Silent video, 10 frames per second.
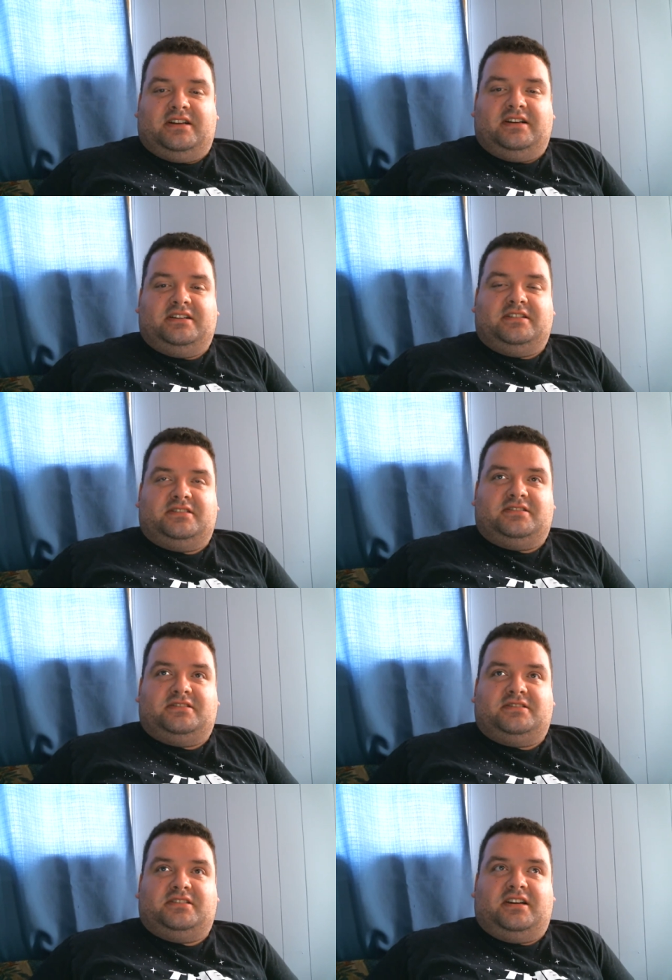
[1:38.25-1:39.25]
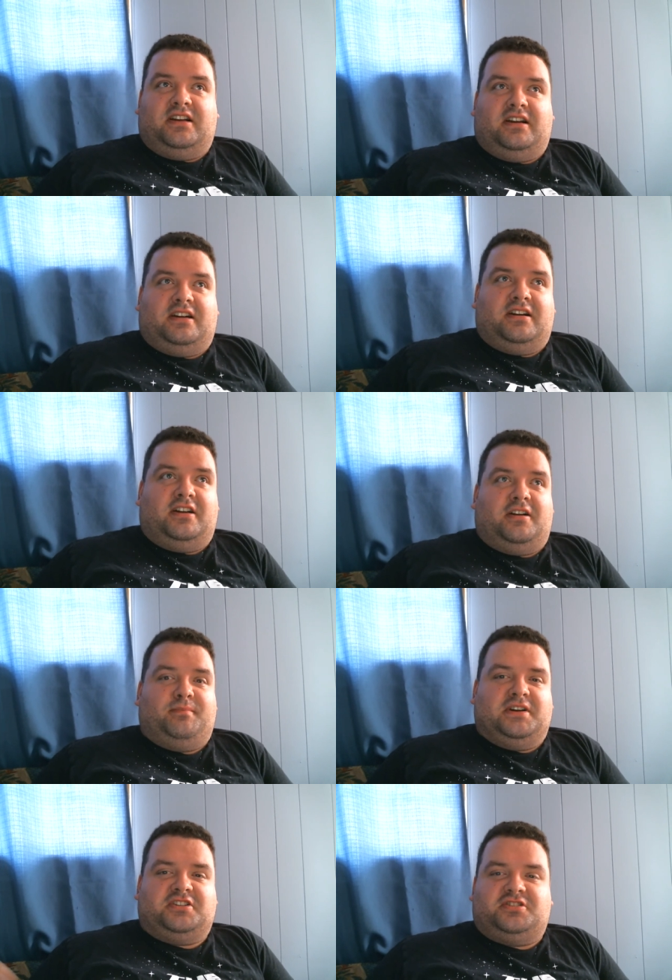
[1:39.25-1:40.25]
It's uh, a
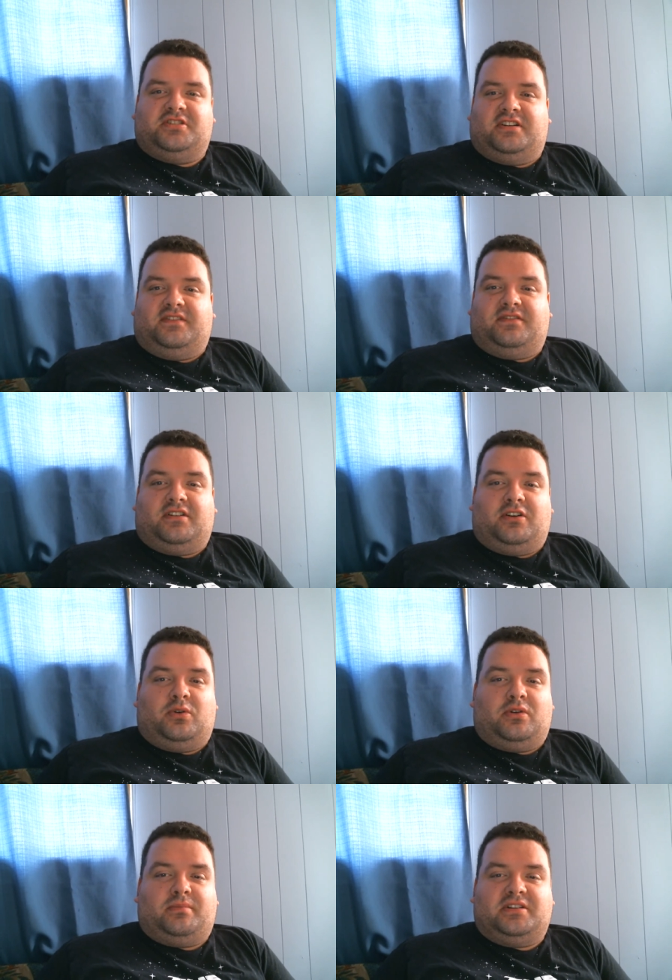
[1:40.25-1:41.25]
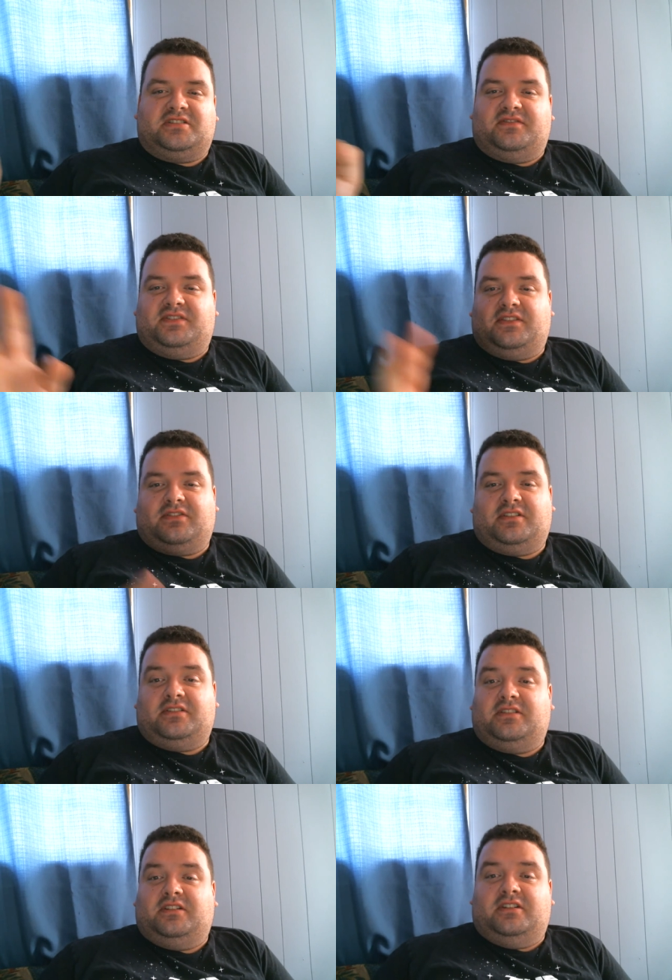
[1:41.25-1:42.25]
mixture of a whole bunch of
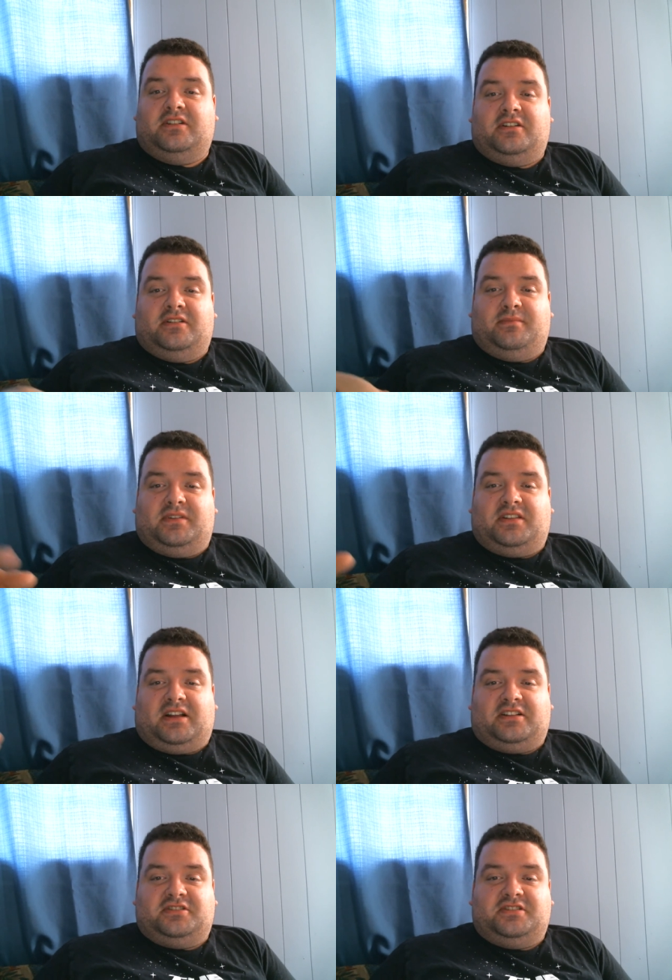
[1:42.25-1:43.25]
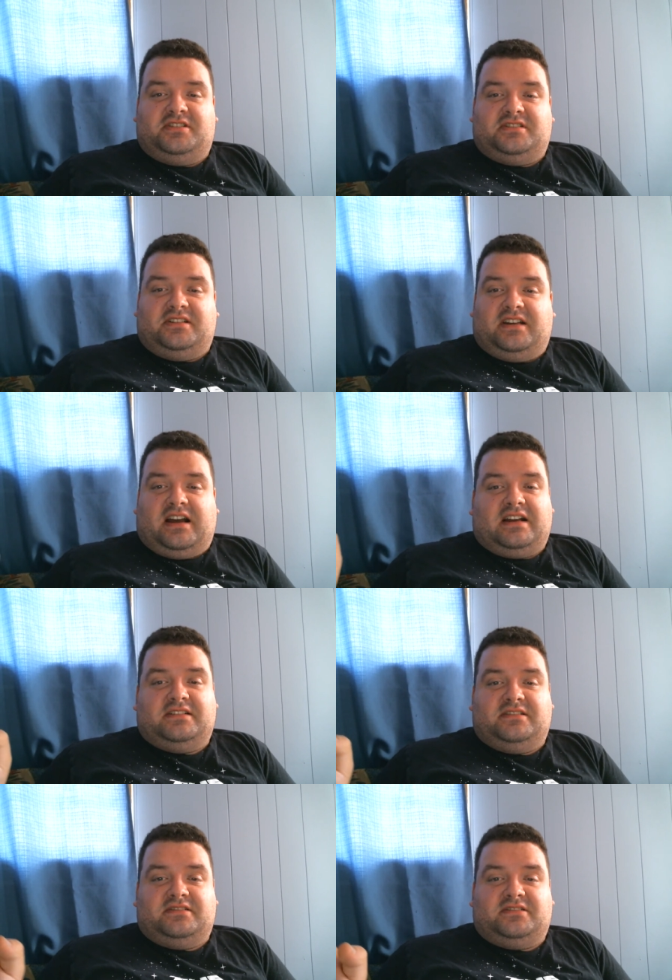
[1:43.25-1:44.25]
different mythologies and
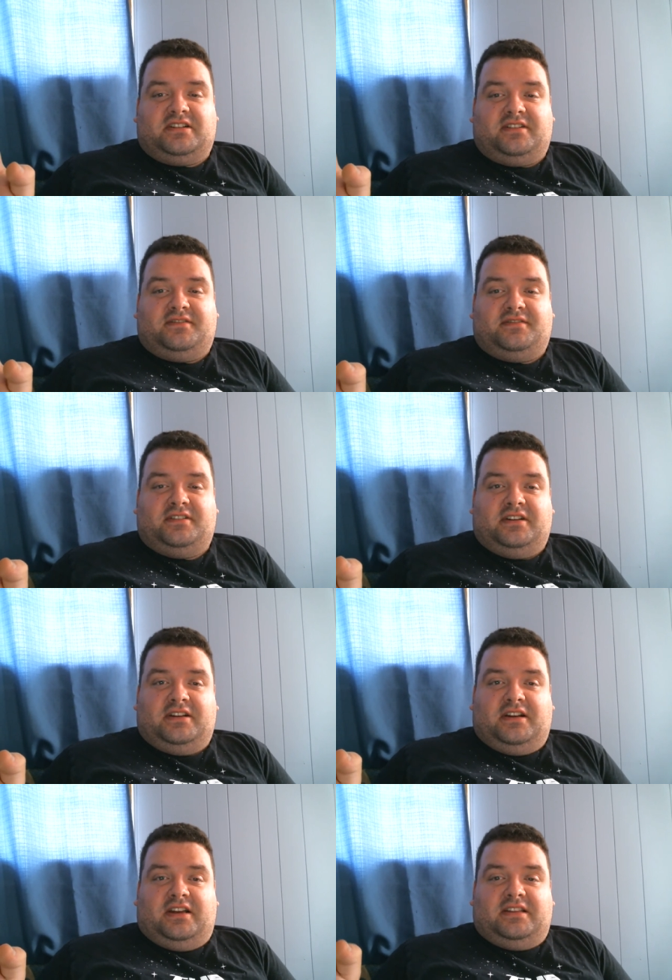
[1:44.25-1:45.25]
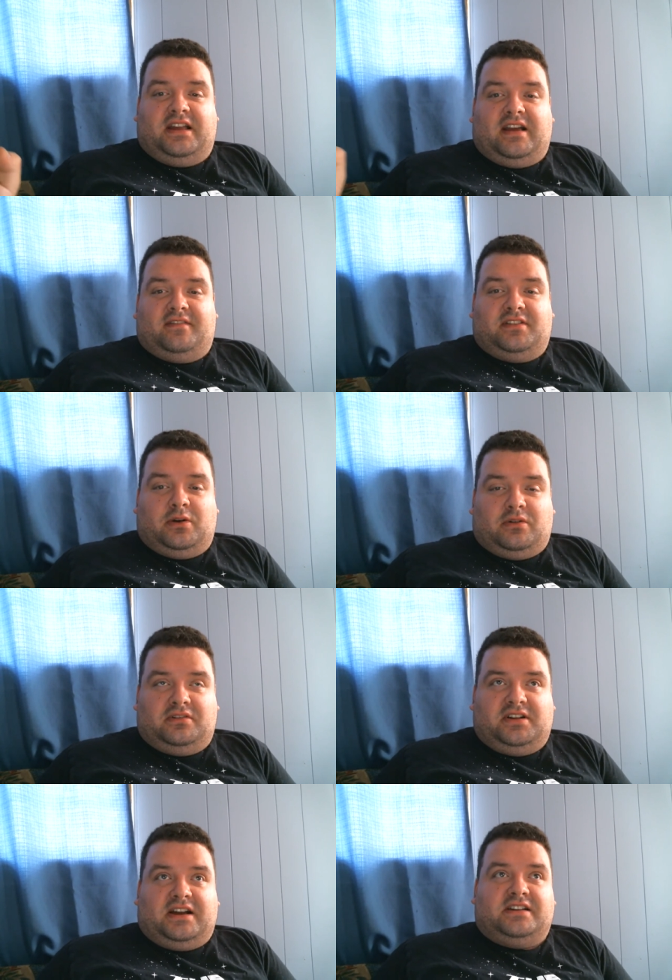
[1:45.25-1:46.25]
gods and stuff. And they have the
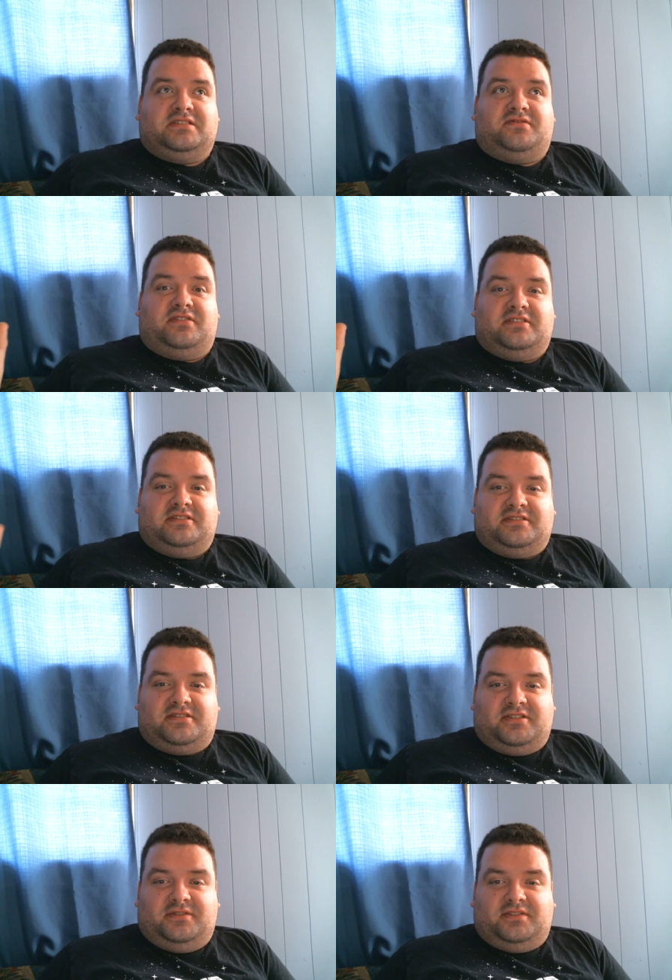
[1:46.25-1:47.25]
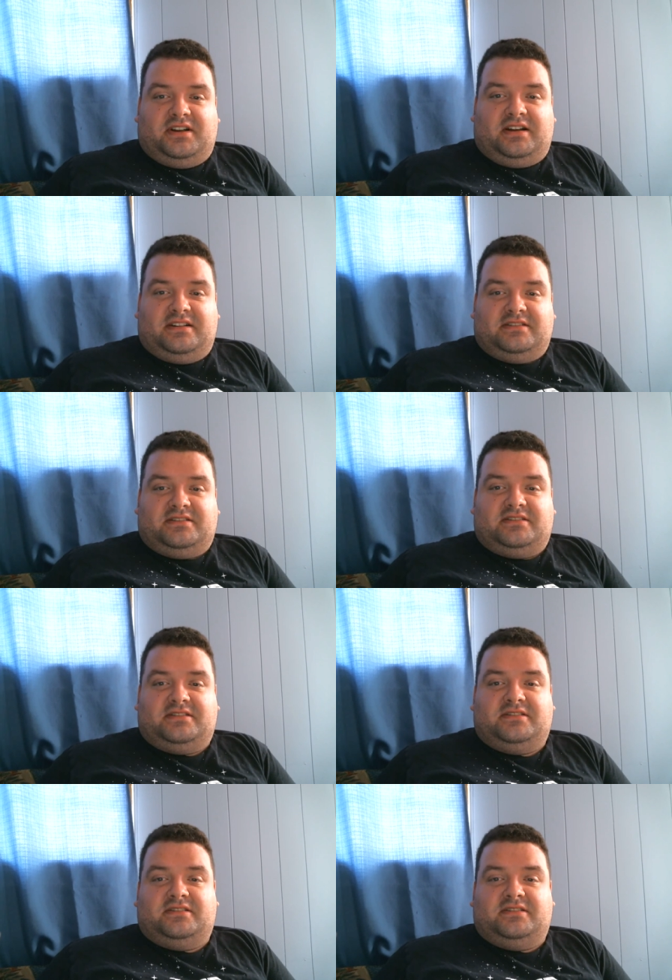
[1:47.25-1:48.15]
old gods versus the new gods.